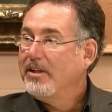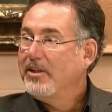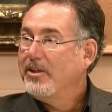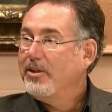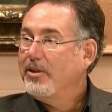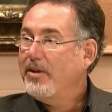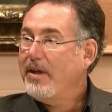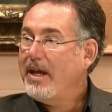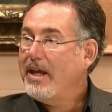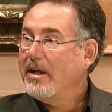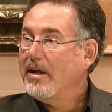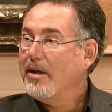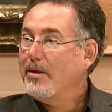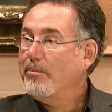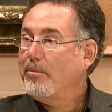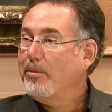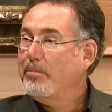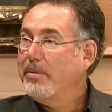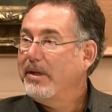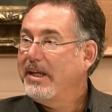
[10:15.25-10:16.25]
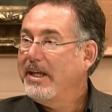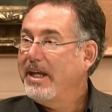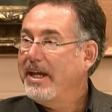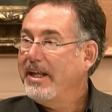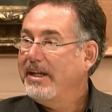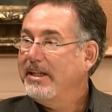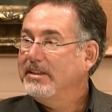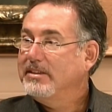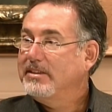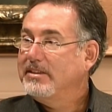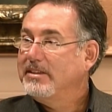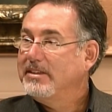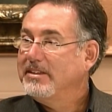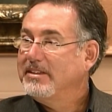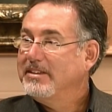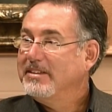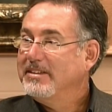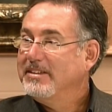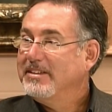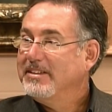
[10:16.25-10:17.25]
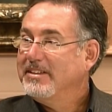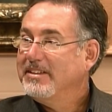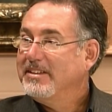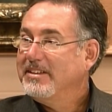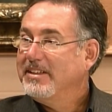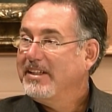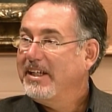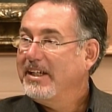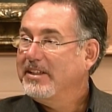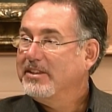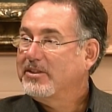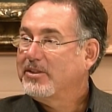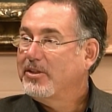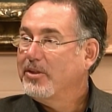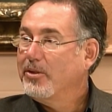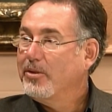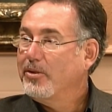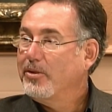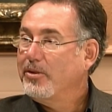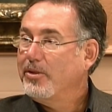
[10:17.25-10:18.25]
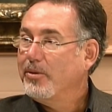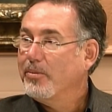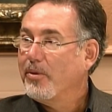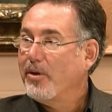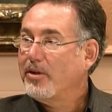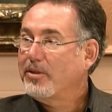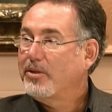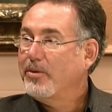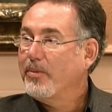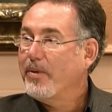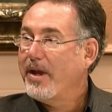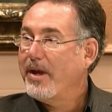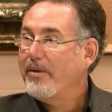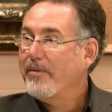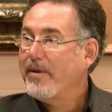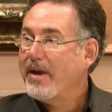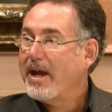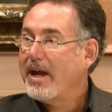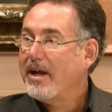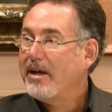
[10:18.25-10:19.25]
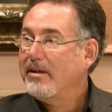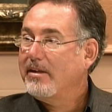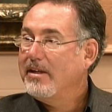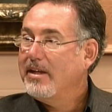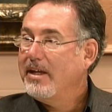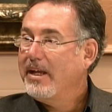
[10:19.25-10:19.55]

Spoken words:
You had humble beginnings in school. You worked your way around.